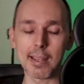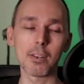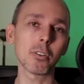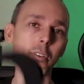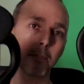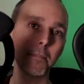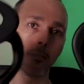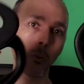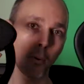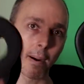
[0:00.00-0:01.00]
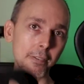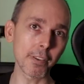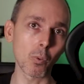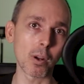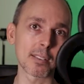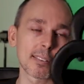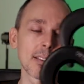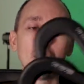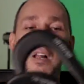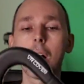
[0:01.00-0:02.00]
and not the more buffy ones,
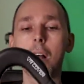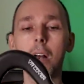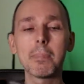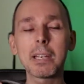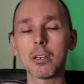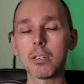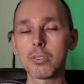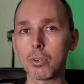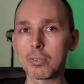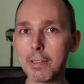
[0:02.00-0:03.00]
uh, because you'll